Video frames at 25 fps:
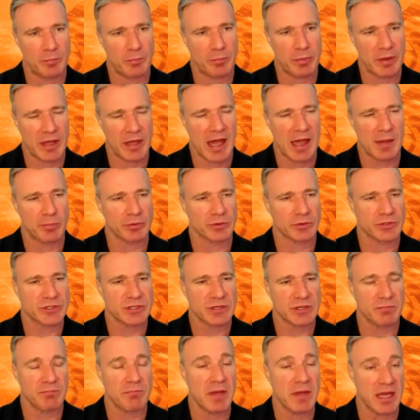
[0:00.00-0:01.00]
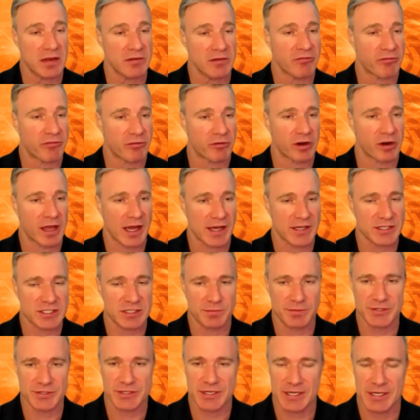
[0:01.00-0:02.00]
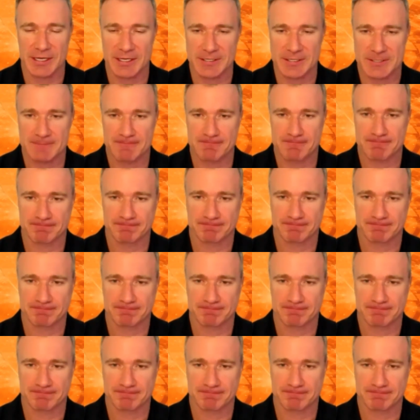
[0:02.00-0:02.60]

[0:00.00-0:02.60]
be able to meet for a customer's needs.